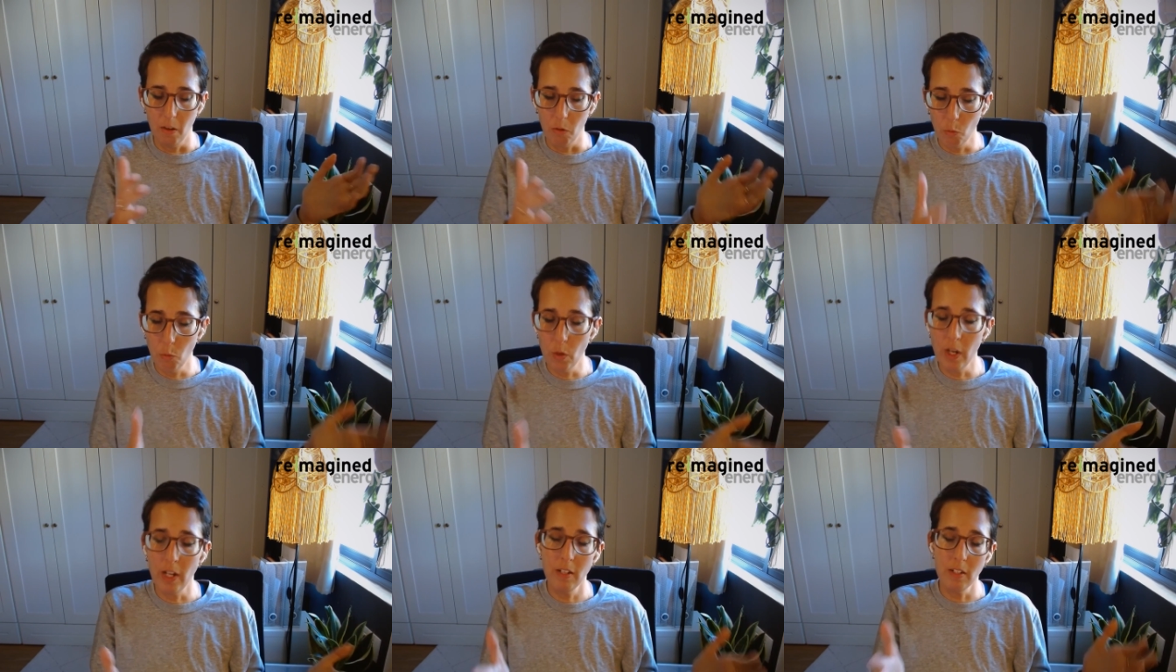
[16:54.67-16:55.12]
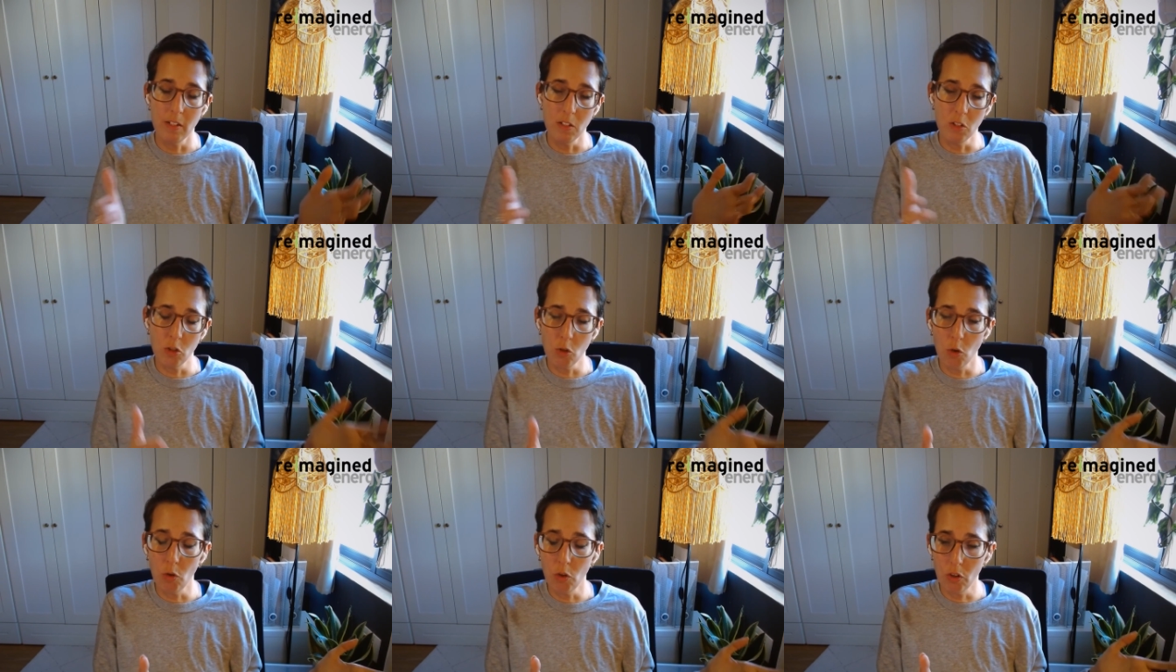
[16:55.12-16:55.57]
wind
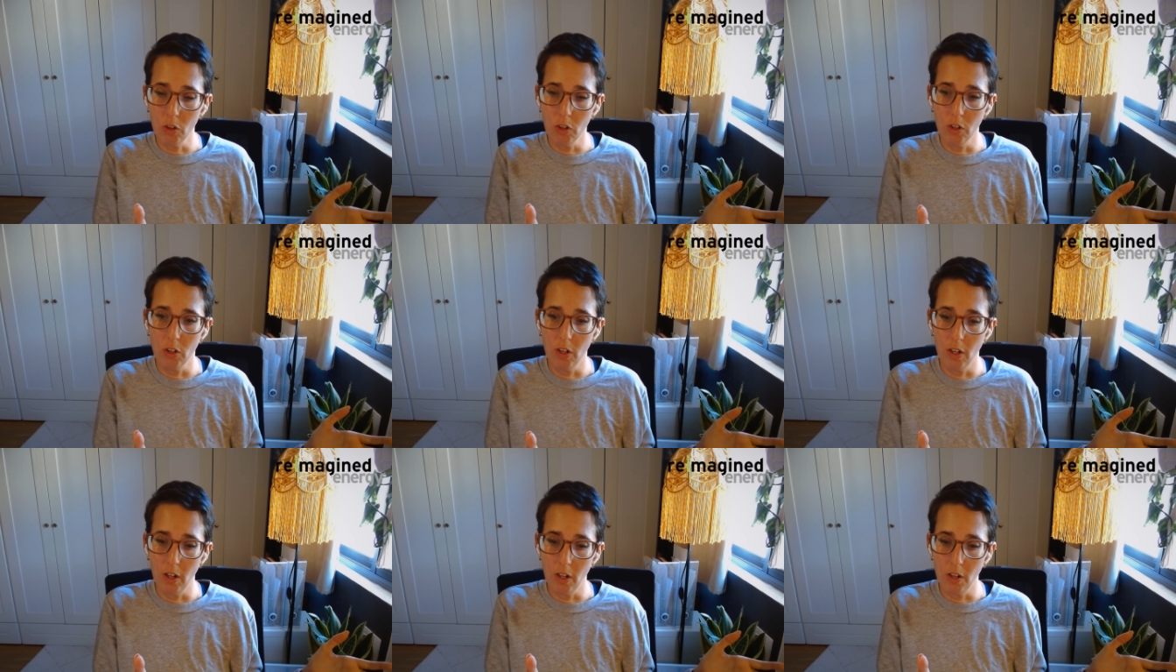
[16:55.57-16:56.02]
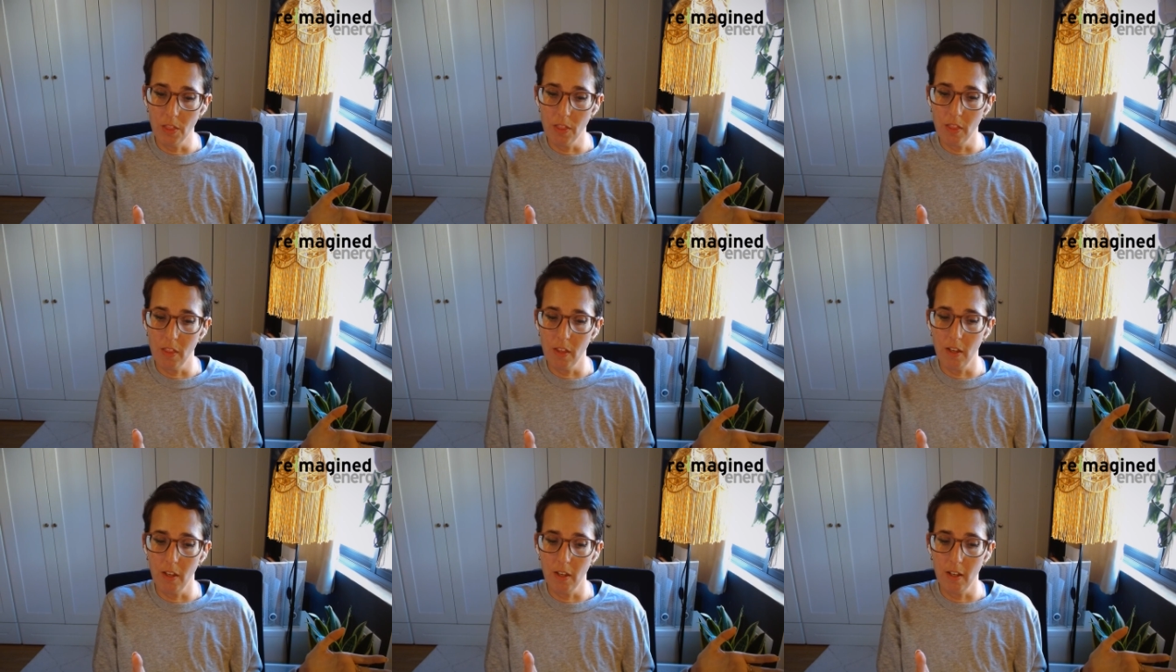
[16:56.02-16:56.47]
and solar
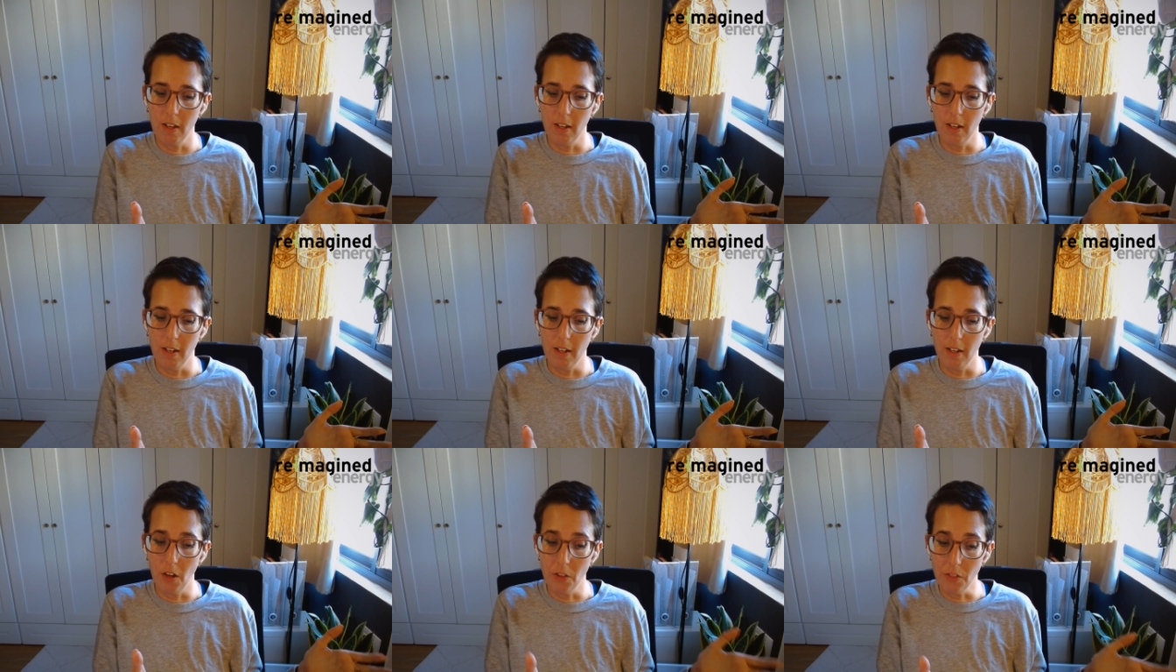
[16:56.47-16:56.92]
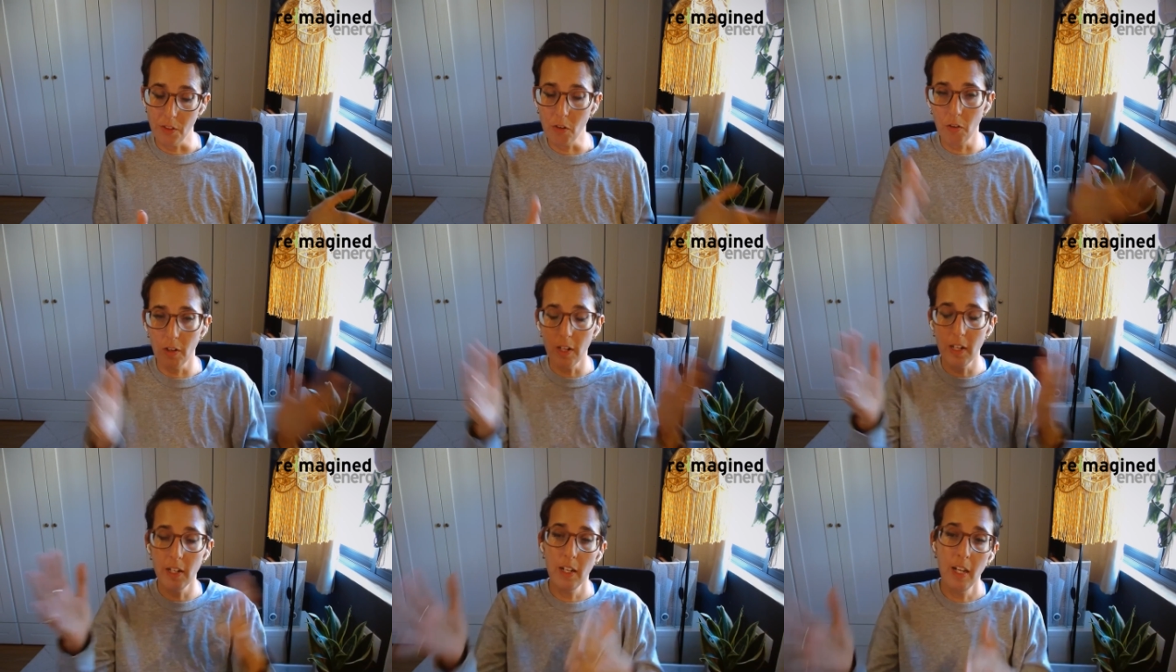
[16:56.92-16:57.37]
on the
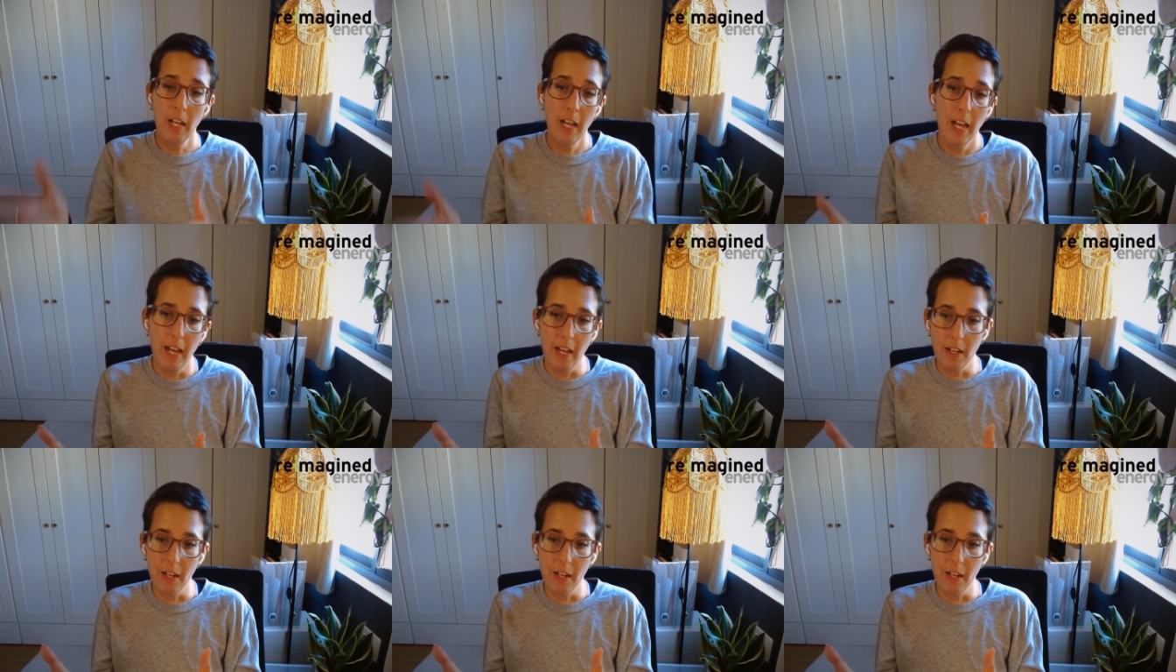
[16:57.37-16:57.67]
grid,